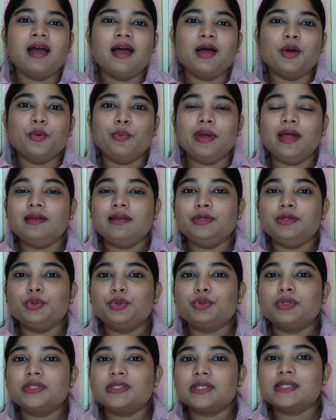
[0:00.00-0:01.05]
Well, you
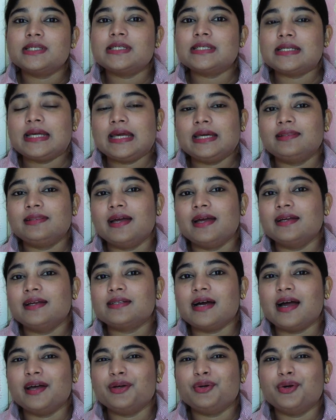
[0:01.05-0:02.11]
could just say
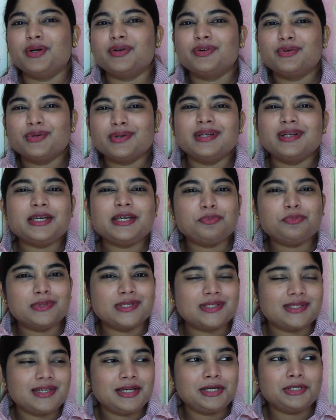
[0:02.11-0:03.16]
that I got really
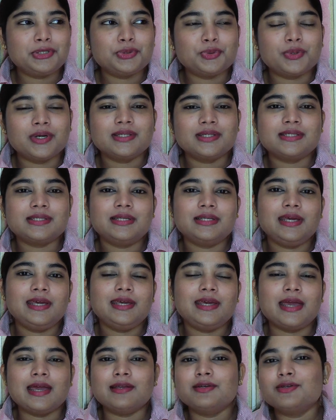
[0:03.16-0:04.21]
busy towards
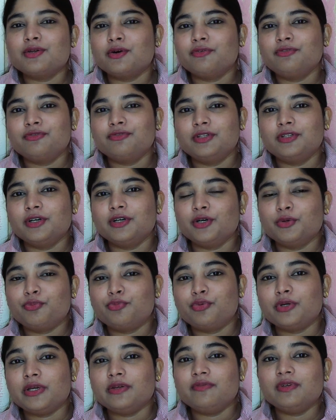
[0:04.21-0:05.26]
the end of the
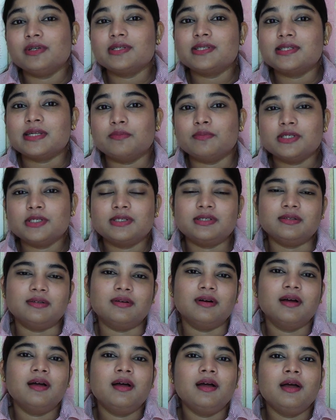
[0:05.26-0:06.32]
previous semester.
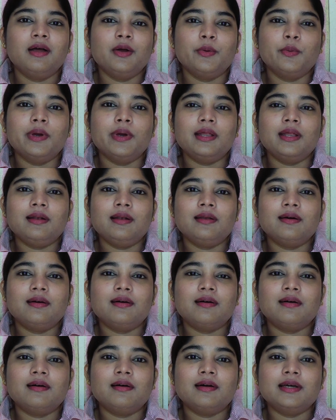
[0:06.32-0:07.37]

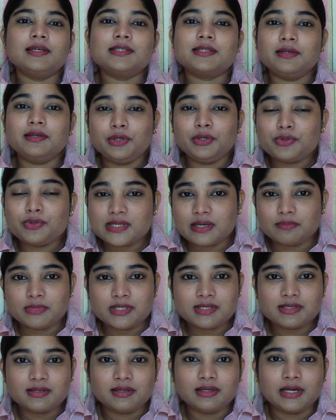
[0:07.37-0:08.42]
Well, it's a new
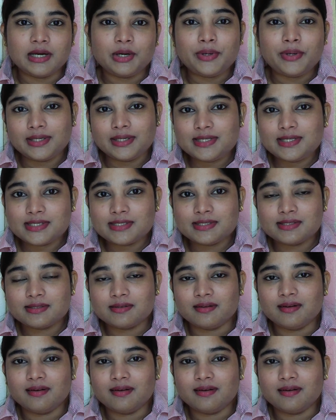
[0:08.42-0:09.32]
semester now, at least